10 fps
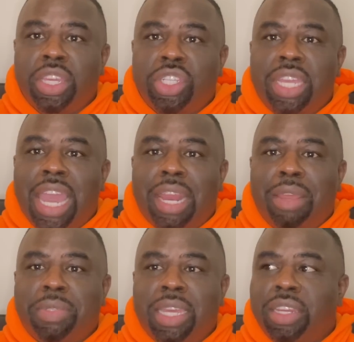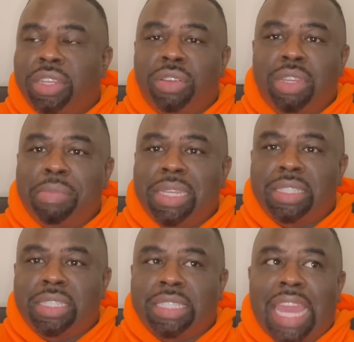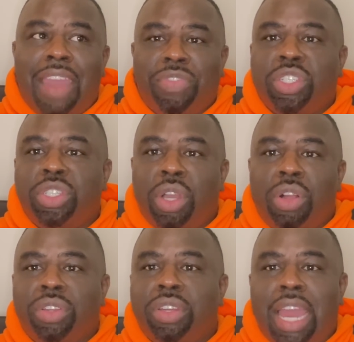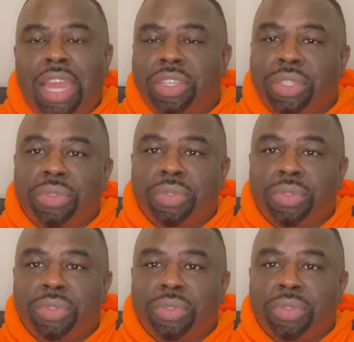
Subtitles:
she got upset and told her business after she told her not to.